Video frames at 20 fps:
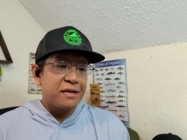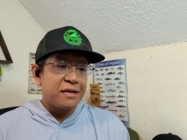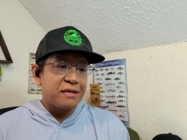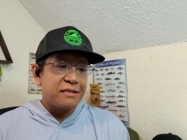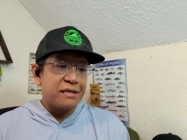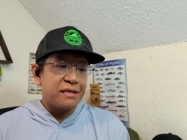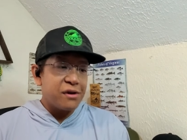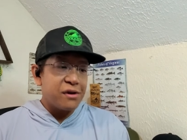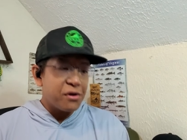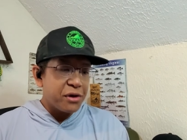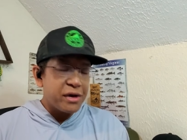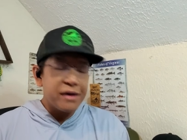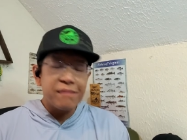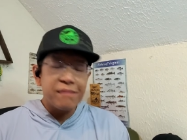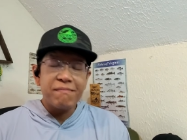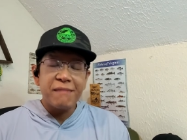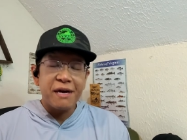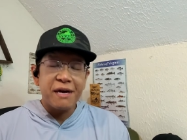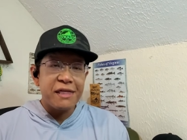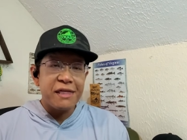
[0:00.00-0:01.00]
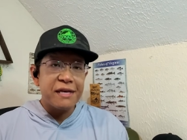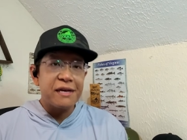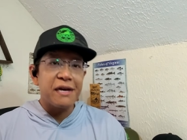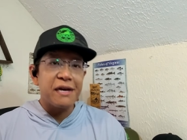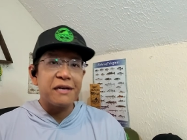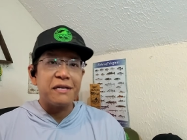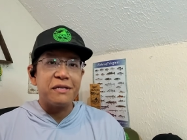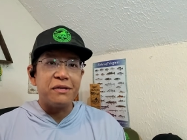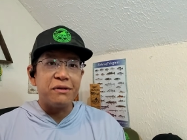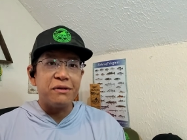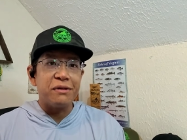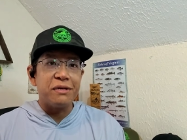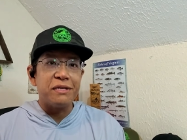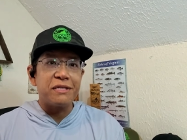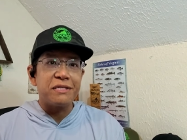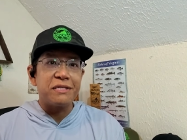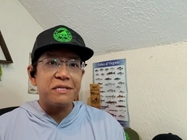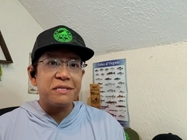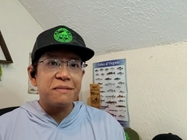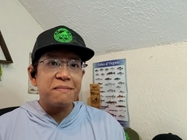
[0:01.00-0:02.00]
I was like, okay, I think I can do
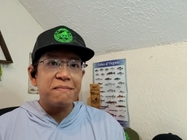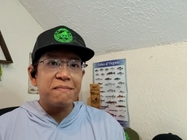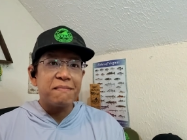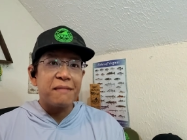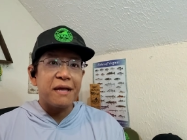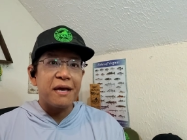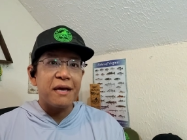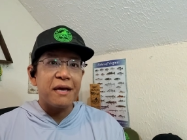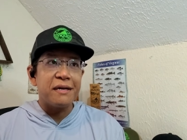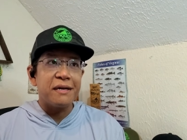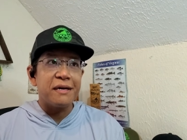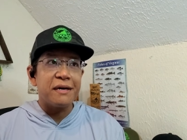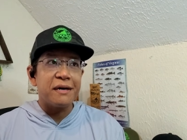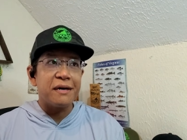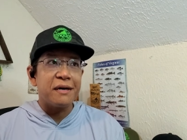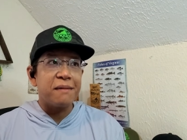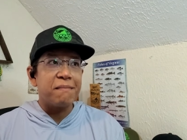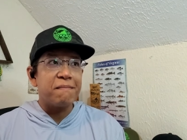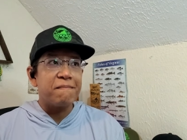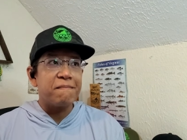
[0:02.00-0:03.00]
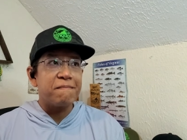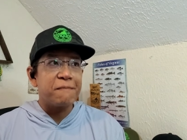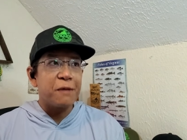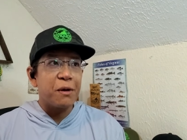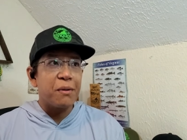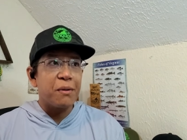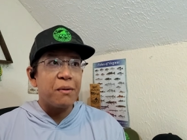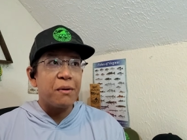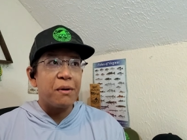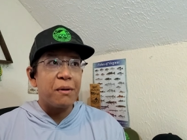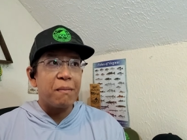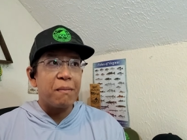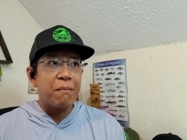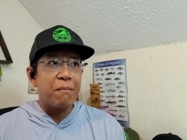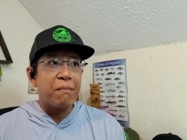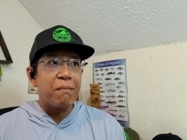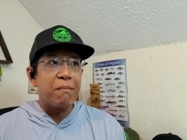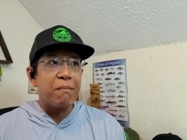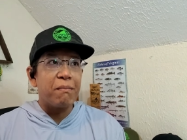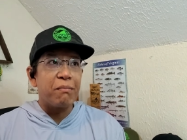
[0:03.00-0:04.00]
this. And uh,
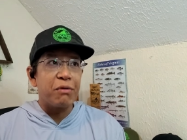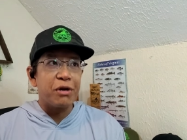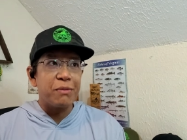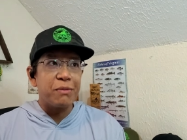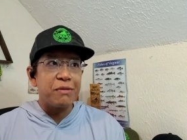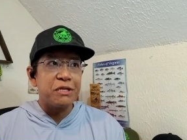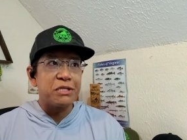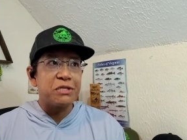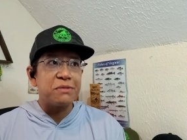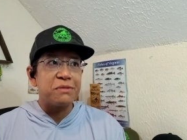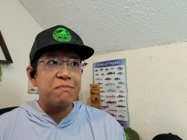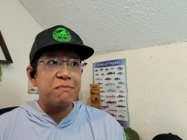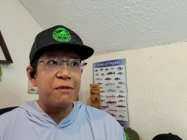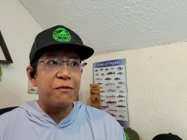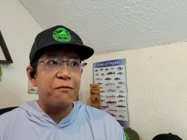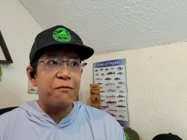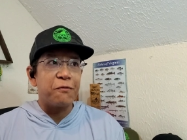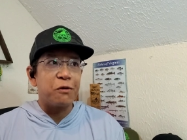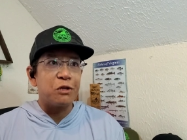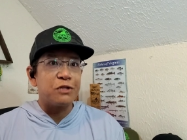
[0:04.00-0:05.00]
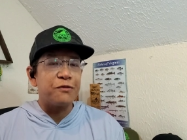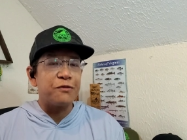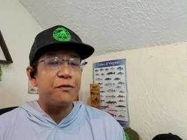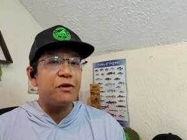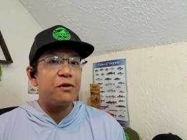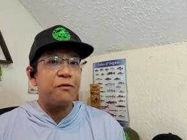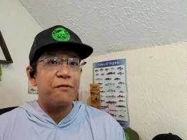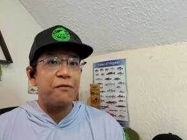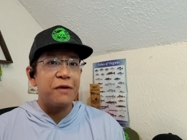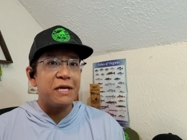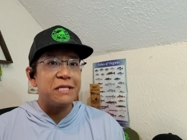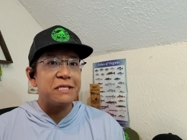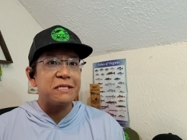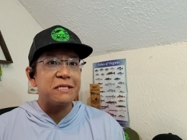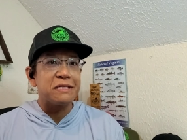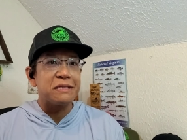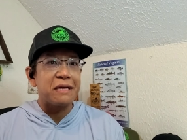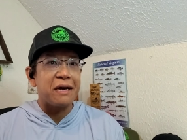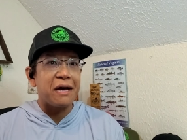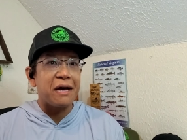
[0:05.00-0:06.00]
pretty much the first few events,
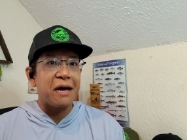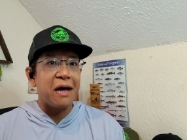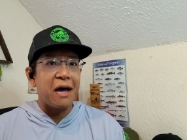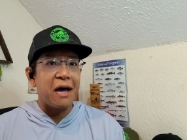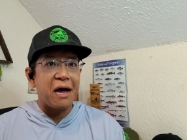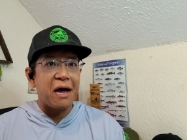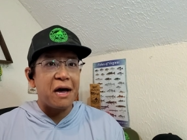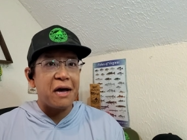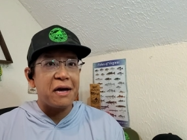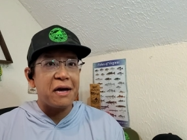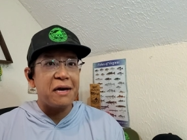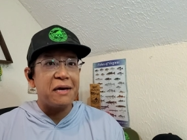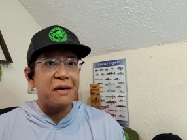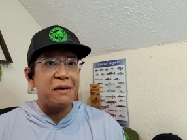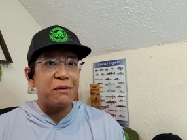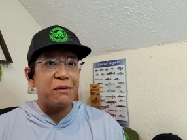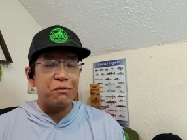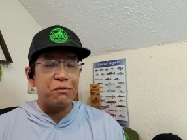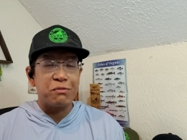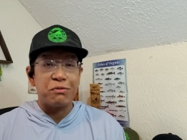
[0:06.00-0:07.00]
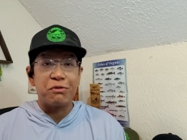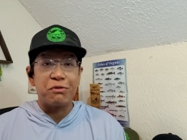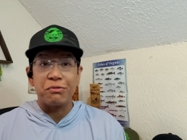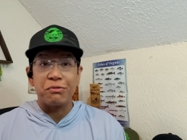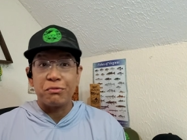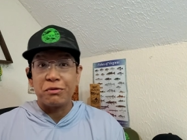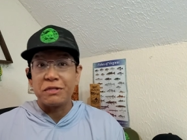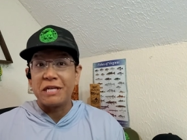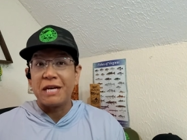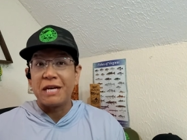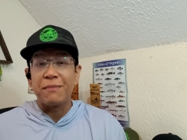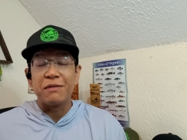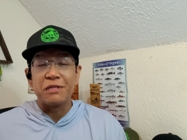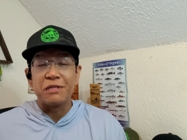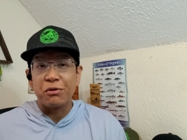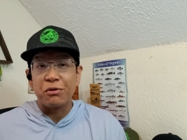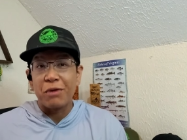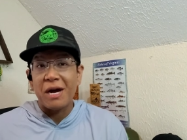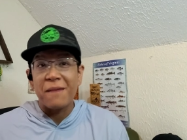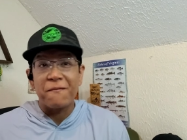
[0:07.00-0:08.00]
I was able
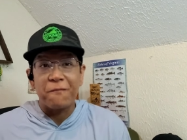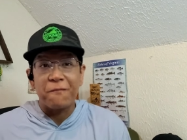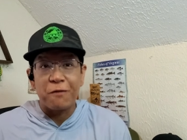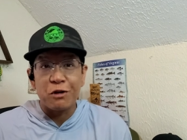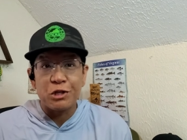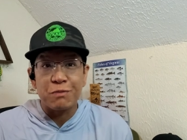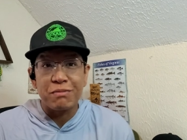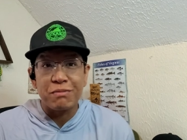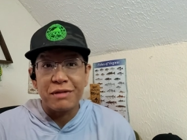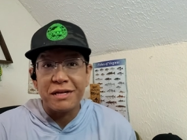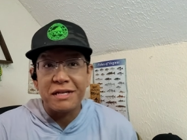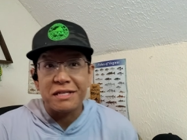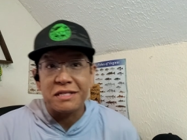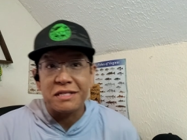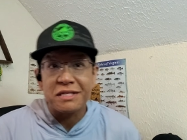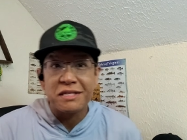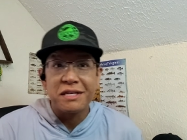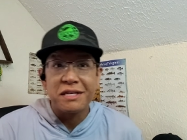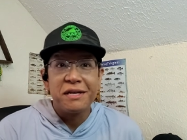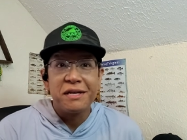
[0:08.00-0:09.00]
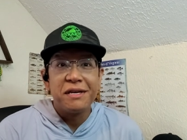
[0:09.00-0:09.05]
to grab first place.